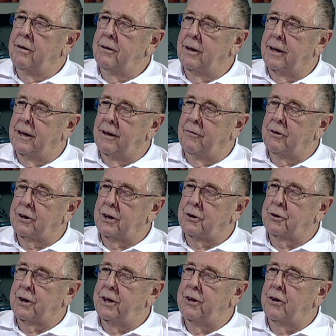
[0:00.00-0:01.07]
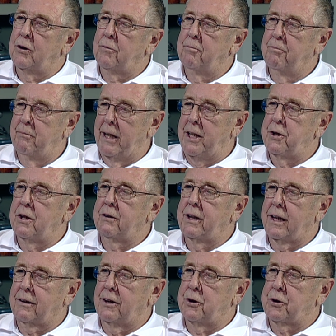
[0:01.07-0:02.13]
I uh, was a senior managing
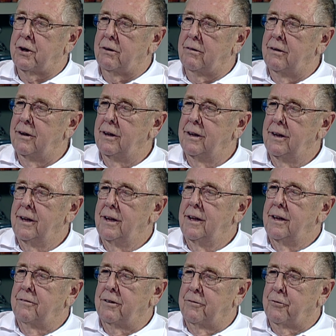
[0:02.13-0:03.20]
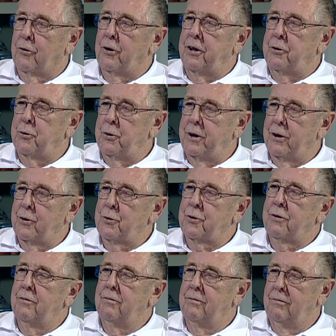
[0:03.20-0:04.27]
technician mm -hmm. for 42 years.
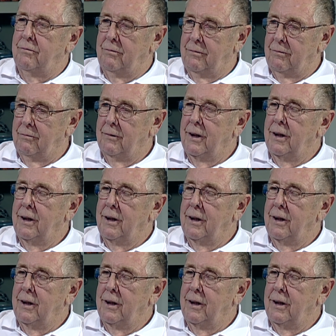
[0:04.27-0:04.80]
For what company?